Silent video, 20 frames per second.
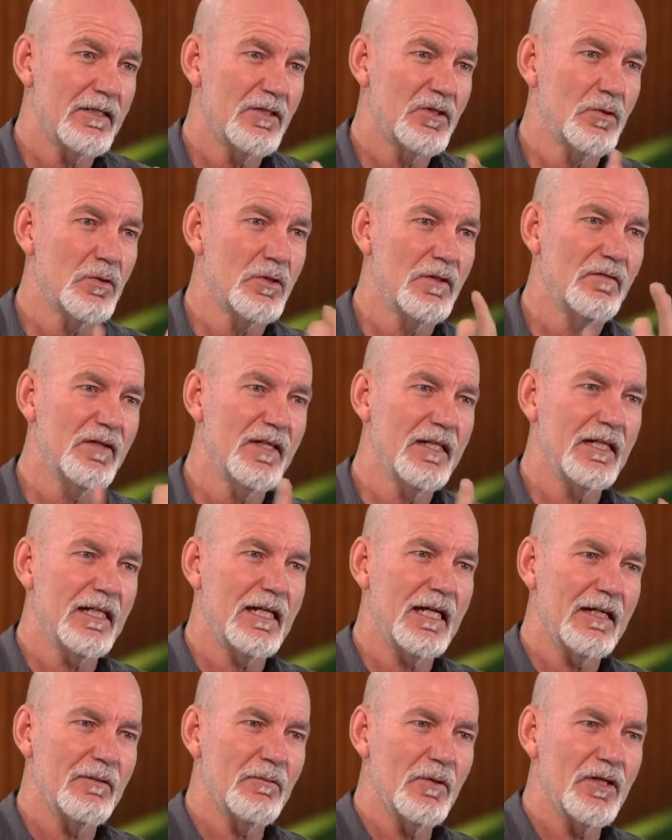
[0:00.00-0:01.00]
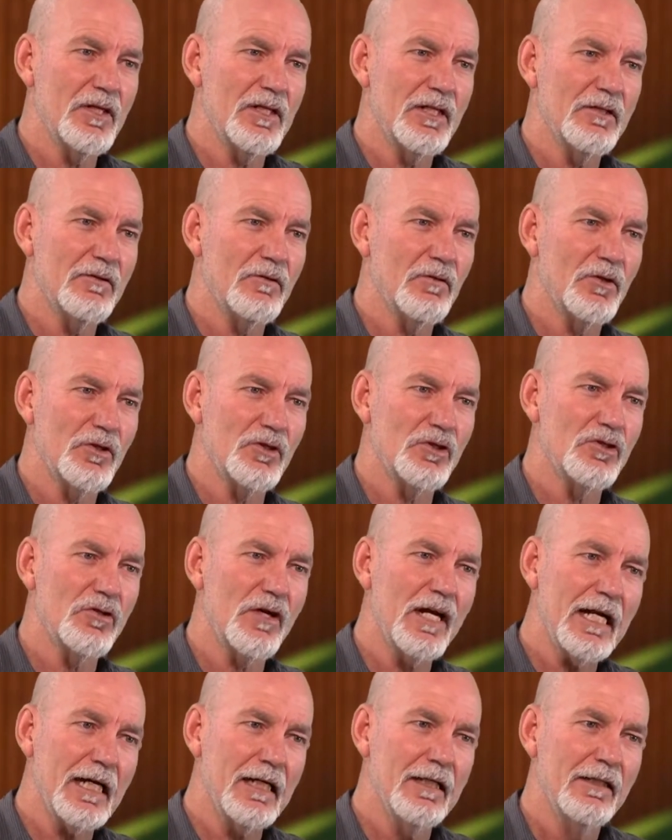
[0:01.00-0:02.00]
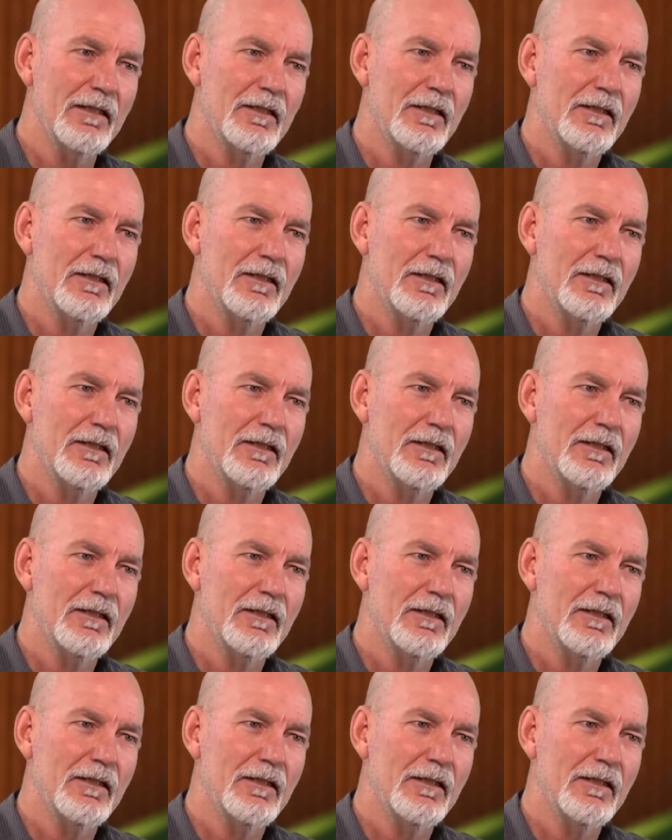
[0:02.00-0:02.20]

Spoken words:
sort of indicate whether you're on track.